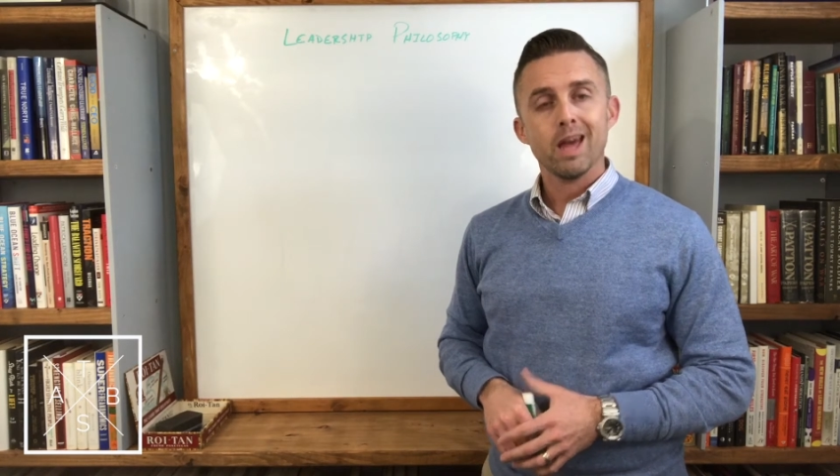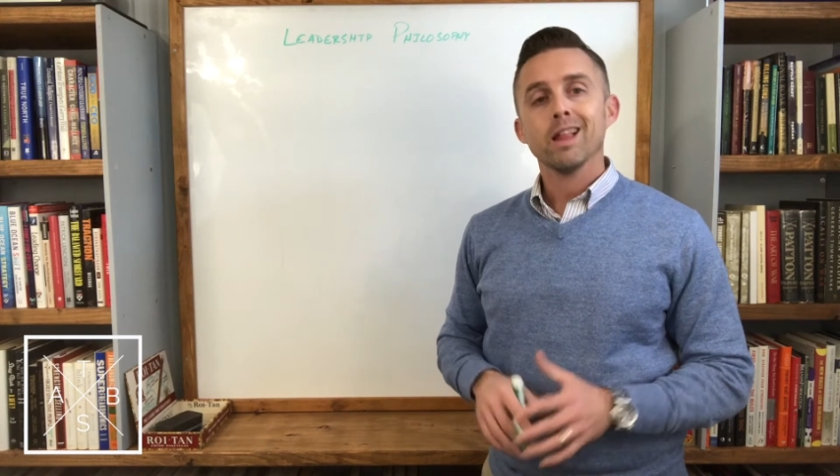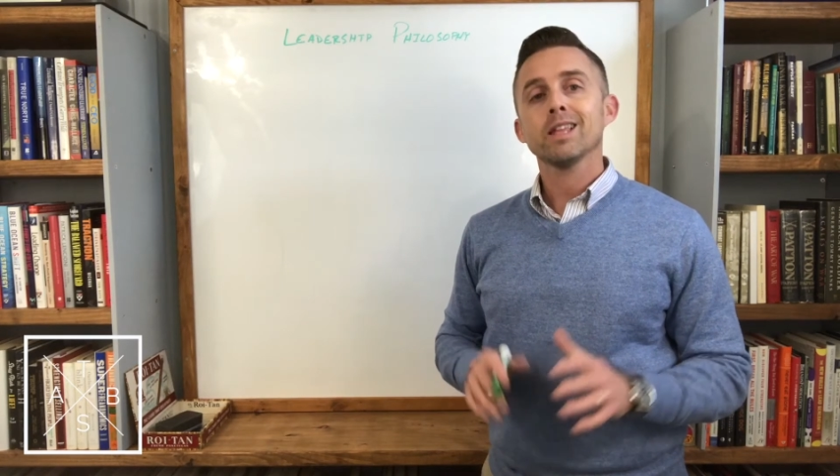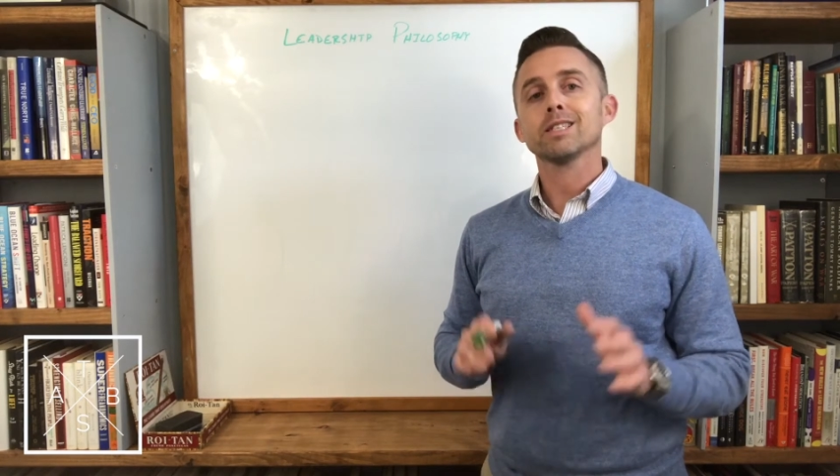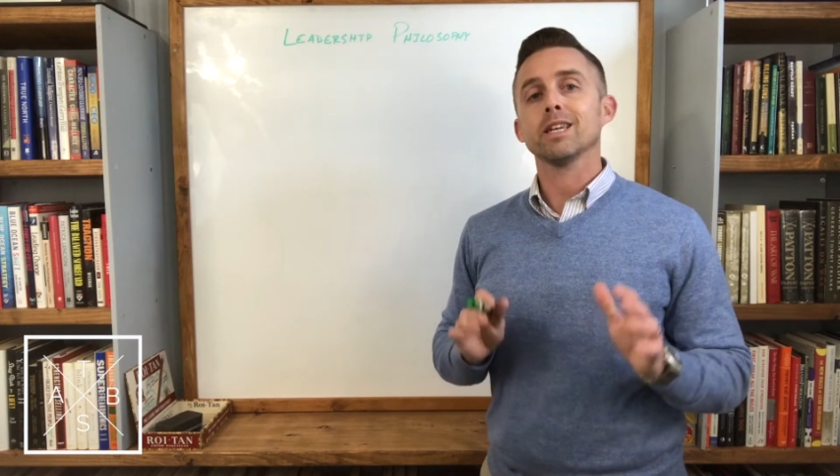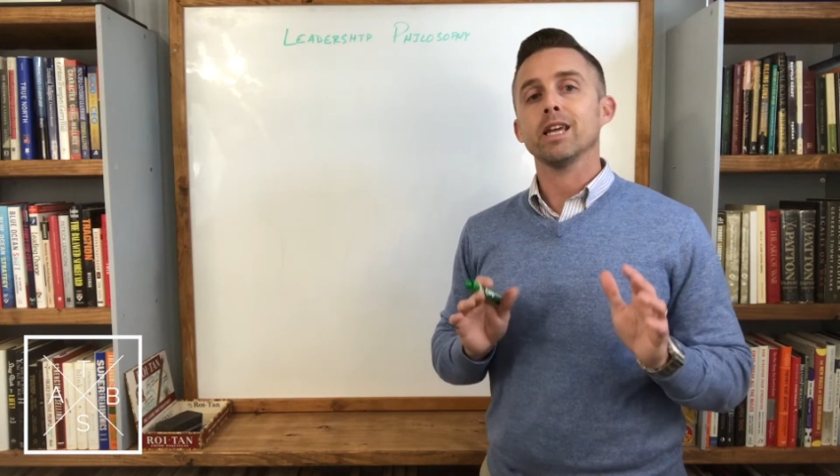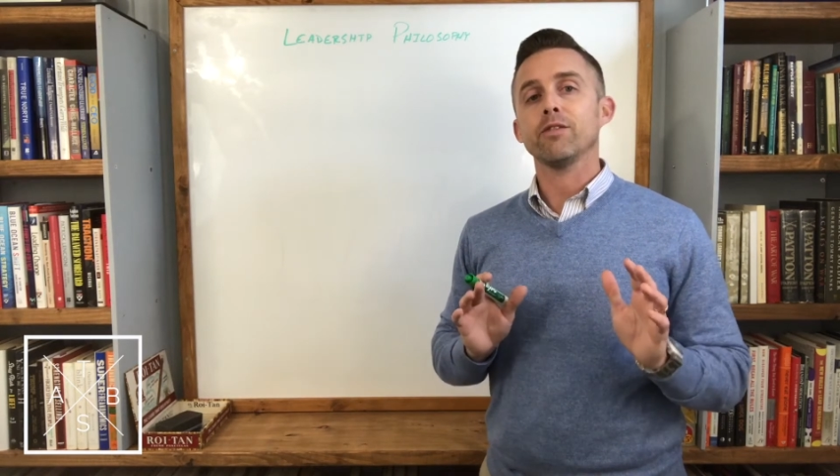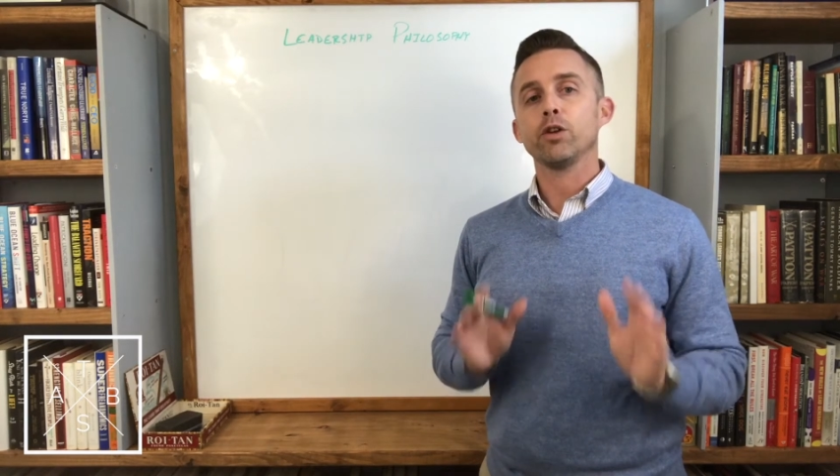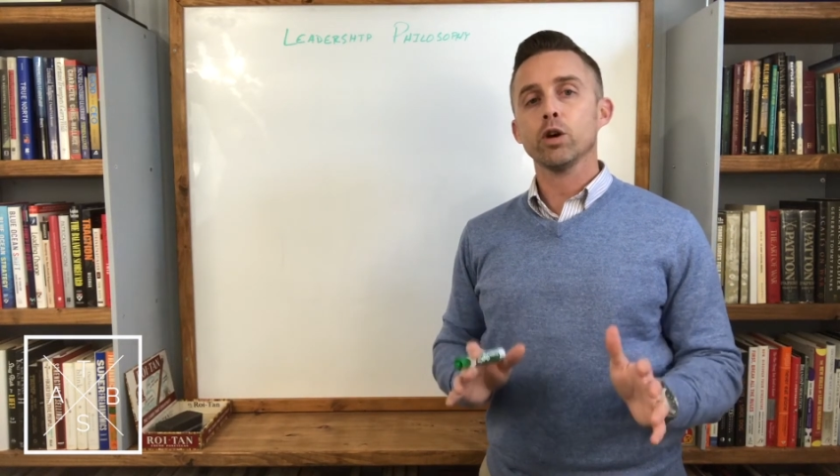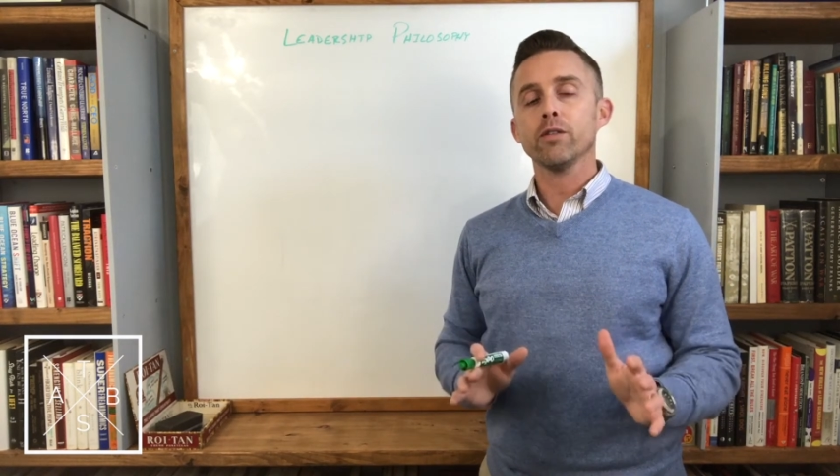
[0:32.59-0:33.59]
Listen, if
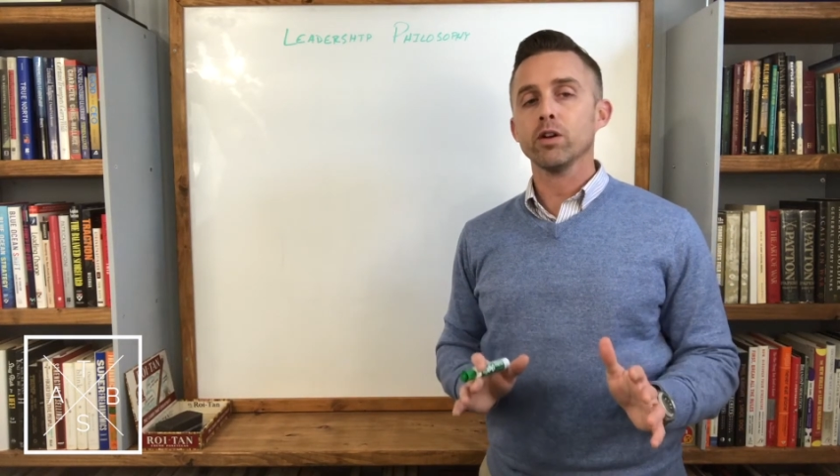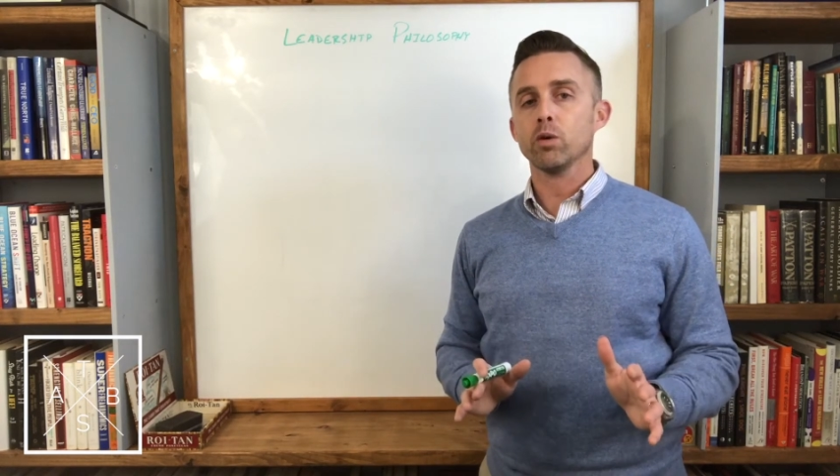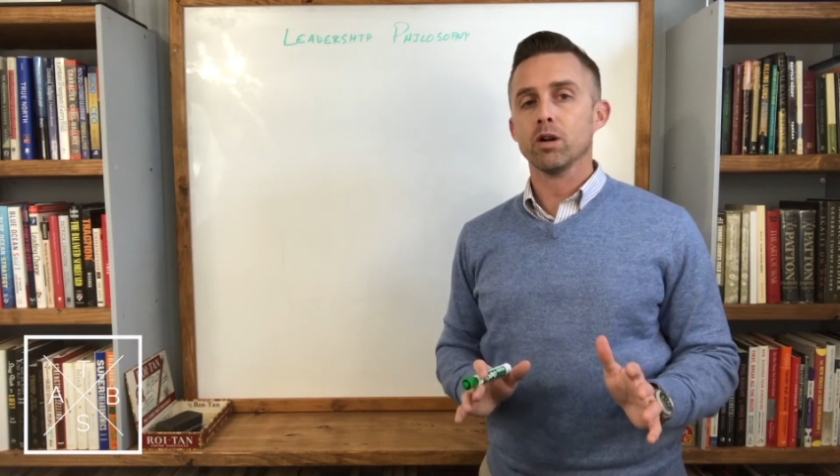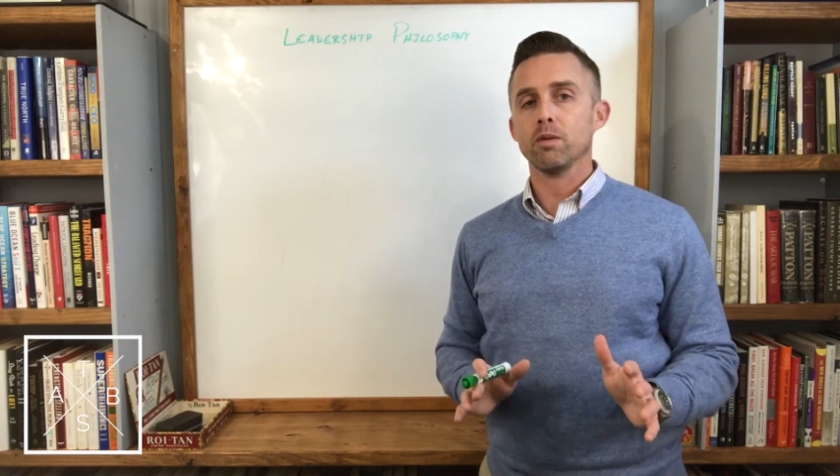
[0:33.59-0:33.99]
you don't even know where to